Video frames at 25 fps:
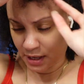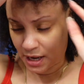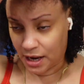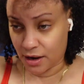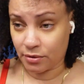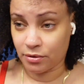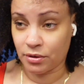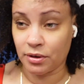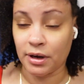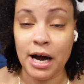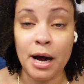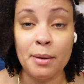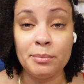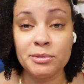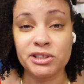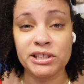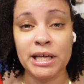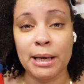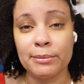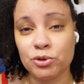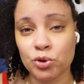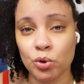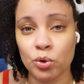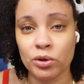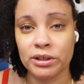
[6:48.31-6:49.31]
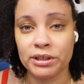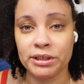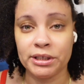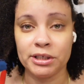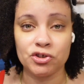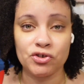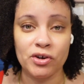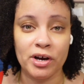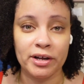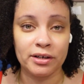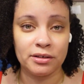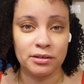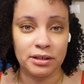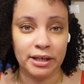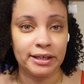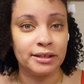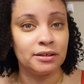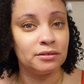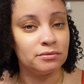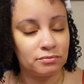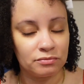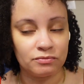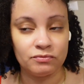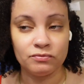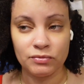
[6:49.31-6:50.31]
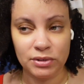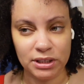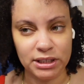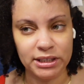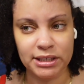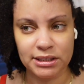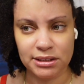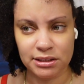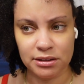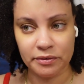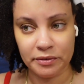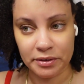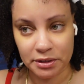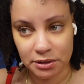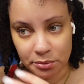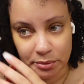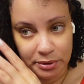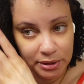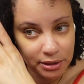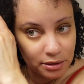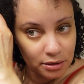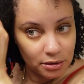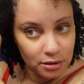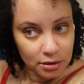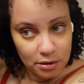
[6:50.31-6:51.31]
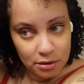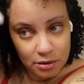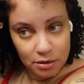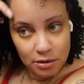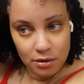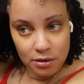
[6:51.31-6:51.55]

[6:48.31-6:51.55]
I don't know. I'm gonna stop talking and try to like really get serious with it.